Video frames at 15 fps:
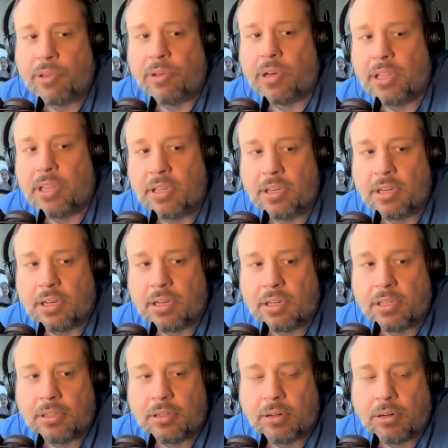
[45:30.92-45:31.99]
you. I think
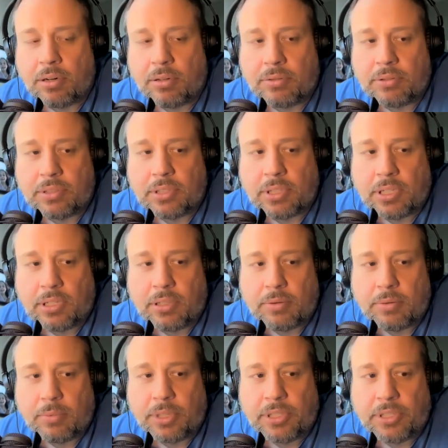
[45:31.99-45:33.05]
the Cardinals
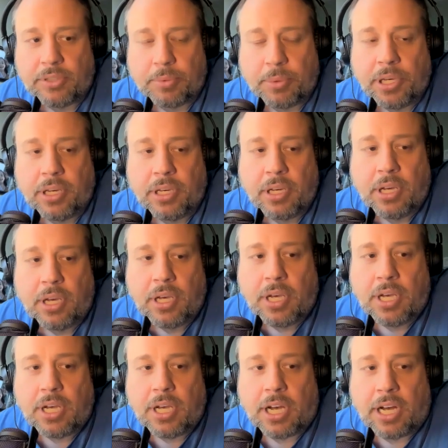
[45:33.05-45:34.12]
win this week.
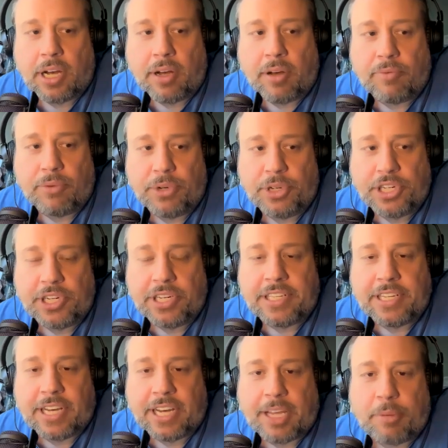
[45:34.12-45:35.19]
Virginia
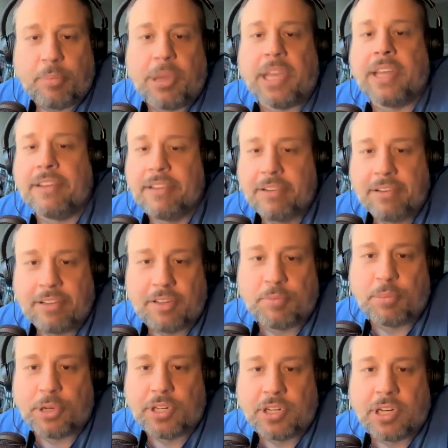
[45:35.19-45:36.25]
Tech at Pitt. Let's
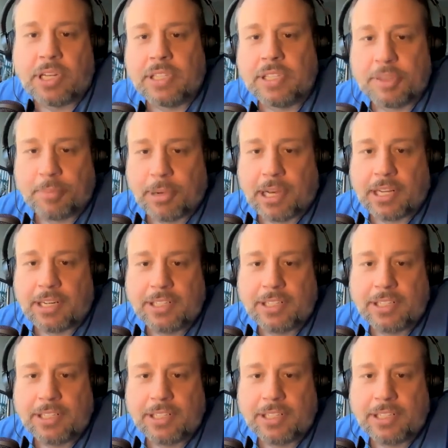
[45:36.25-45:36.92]
put you on the spot.